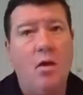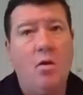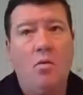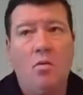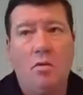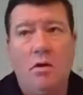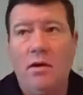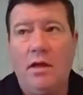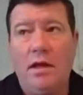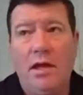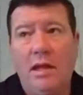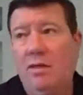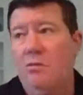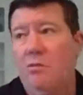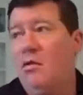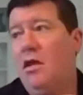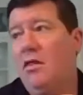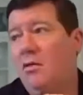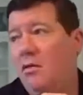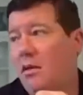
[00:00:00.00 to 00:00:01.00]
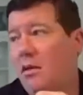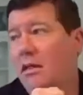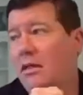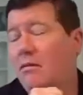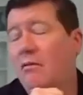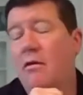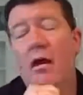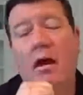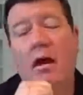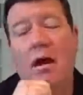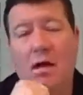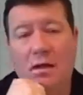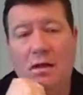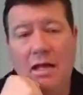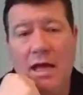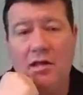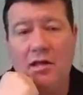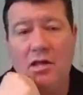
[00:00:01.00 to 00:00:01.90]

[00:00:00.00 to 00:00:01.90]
Well, anyway, they're like, yeah,